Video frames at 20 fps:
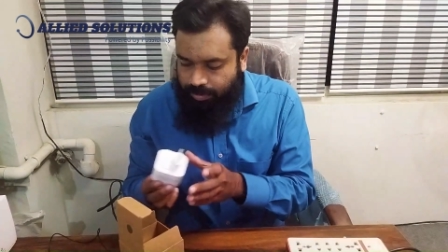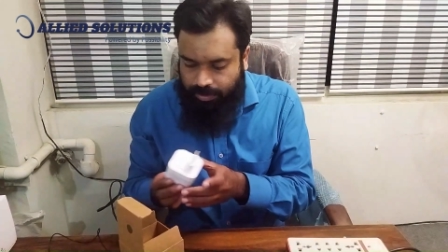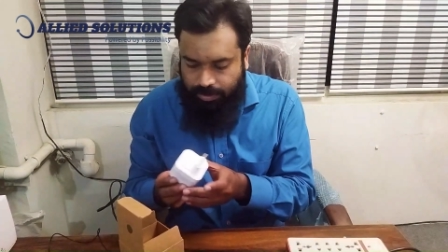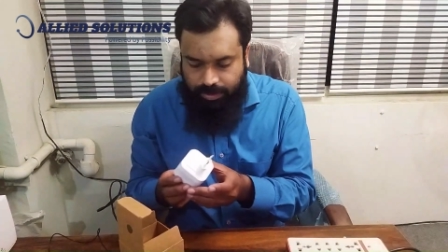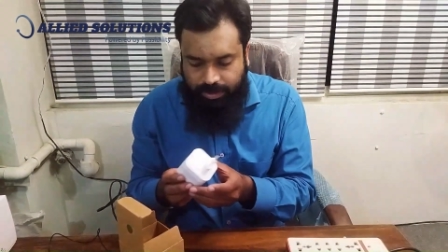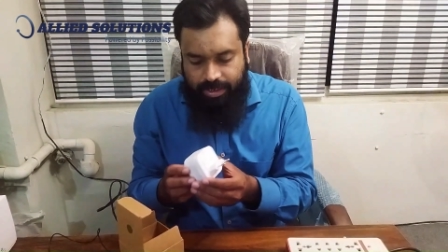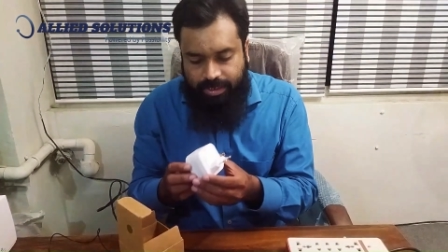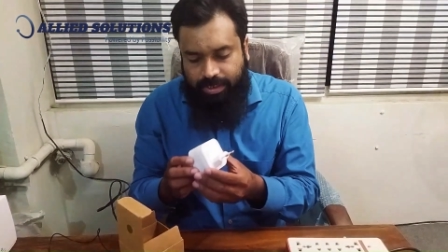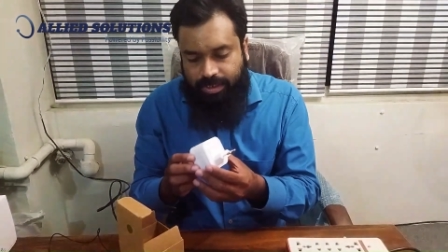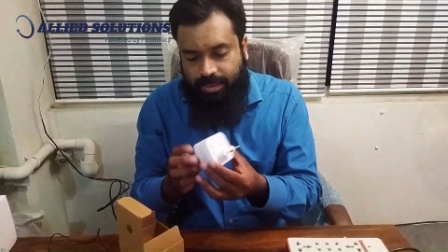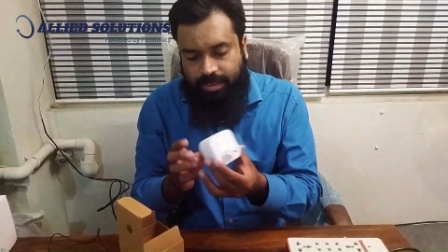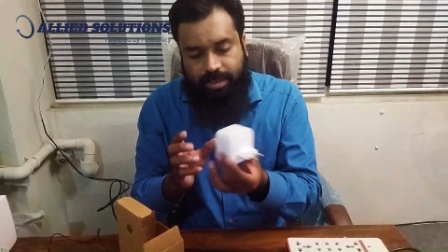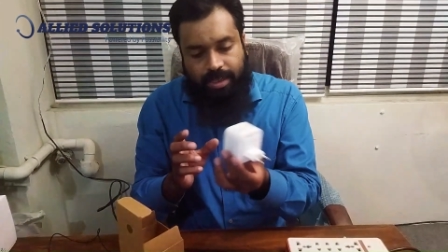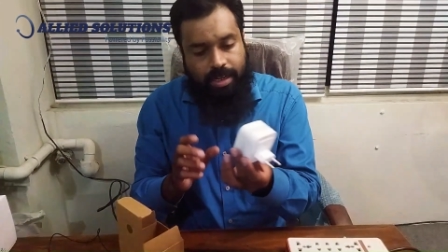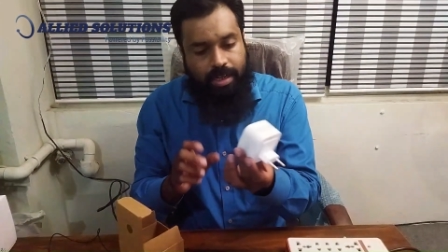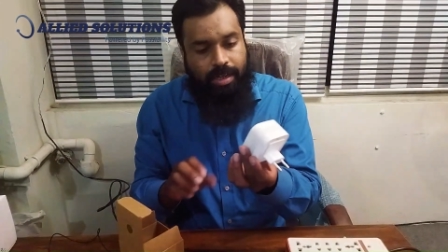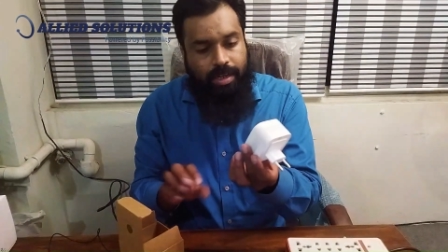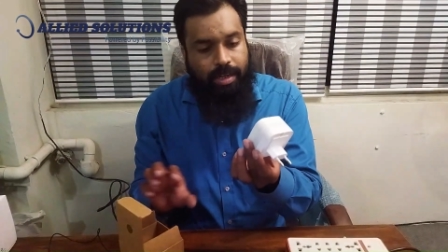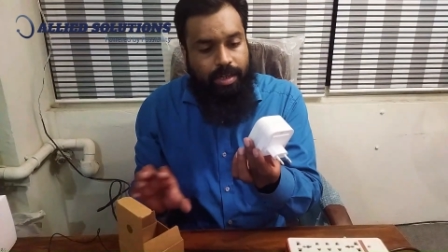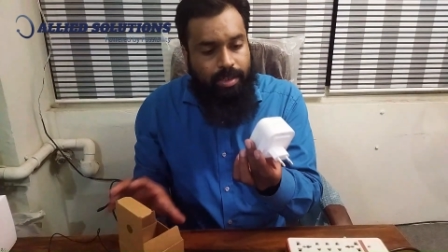this is
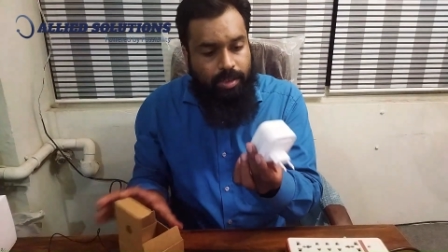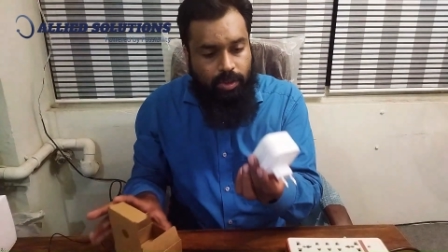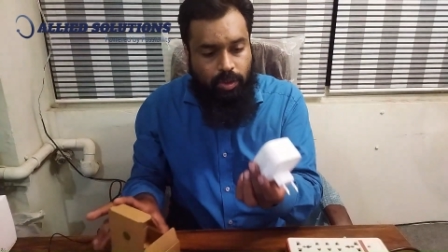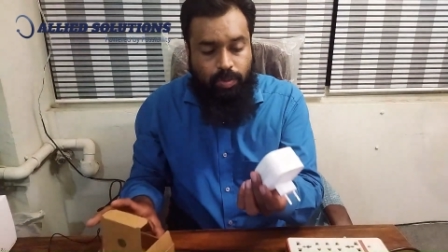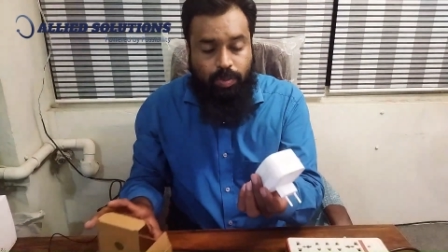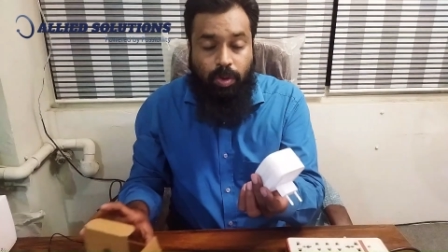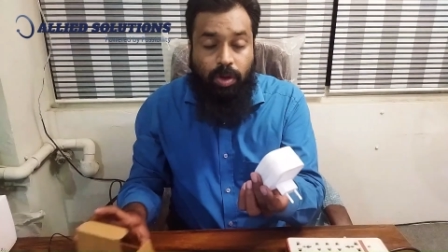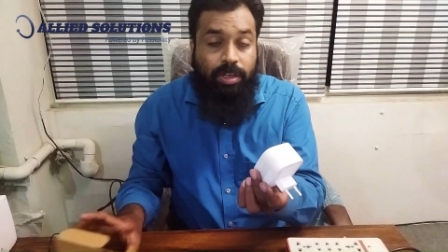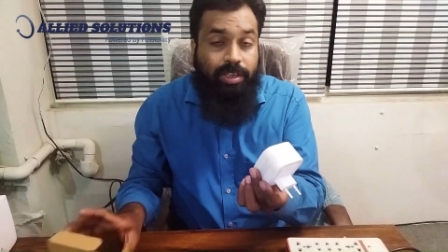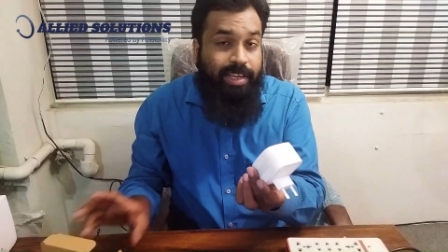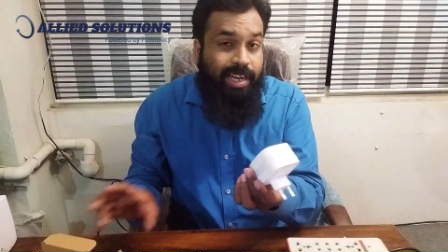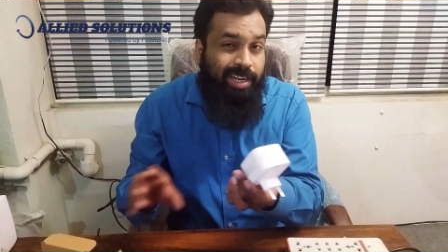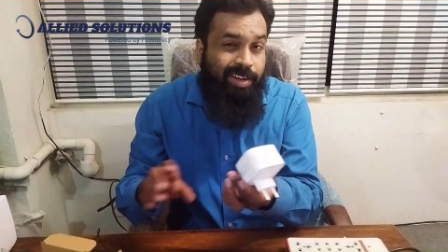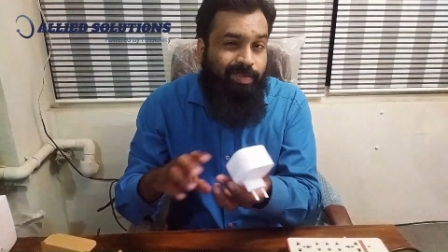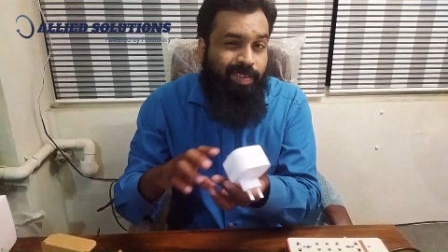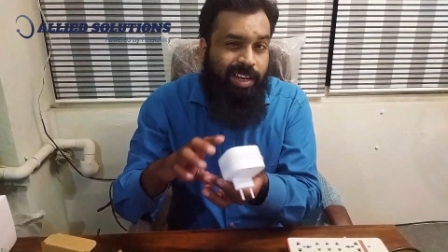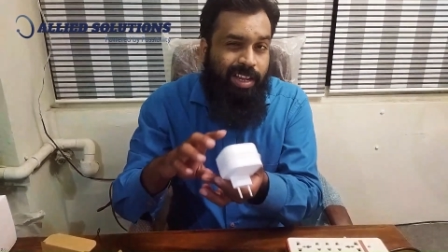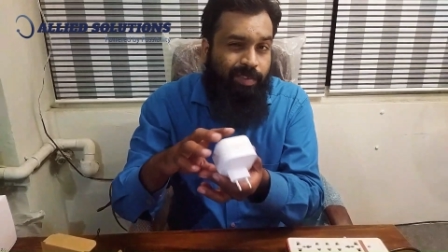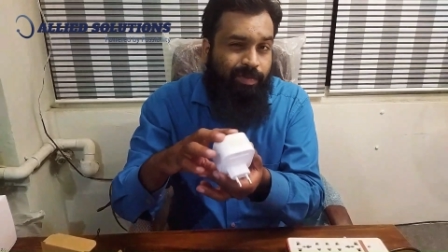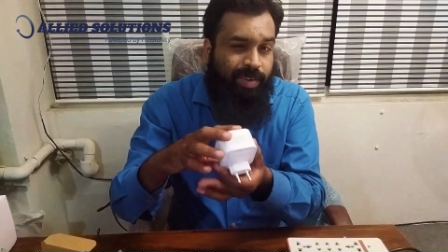the small yet
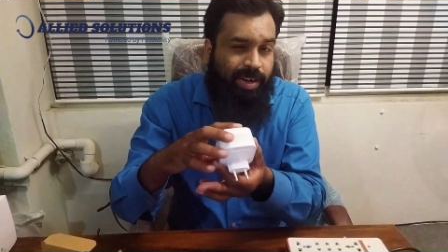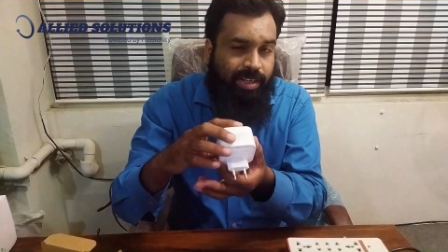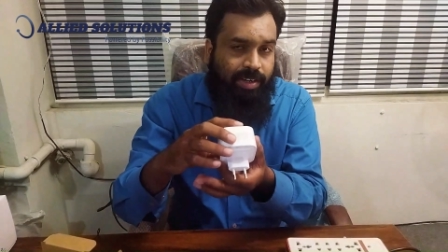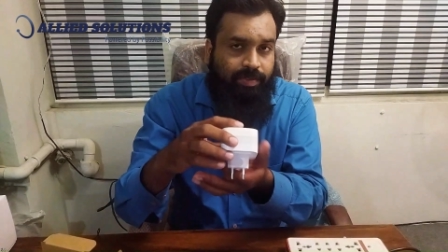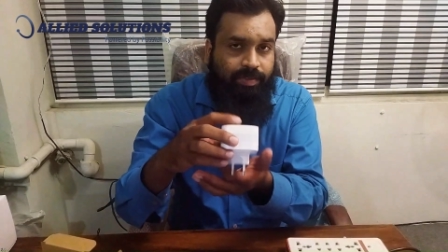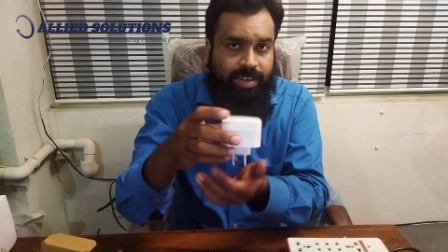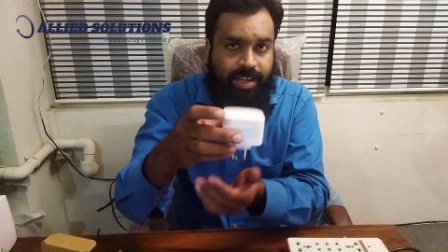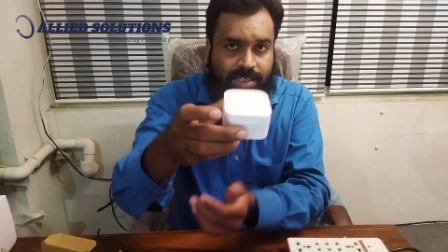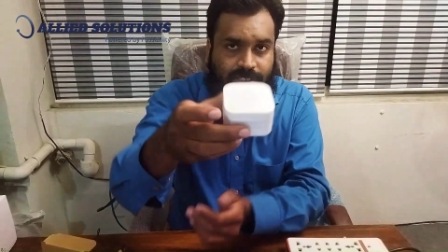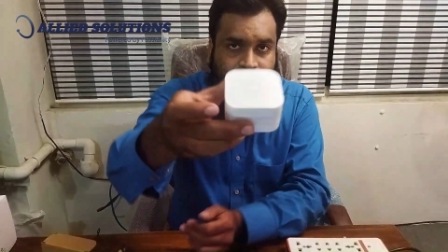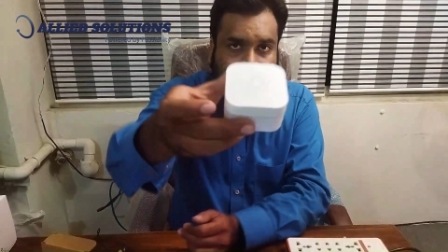very effective gas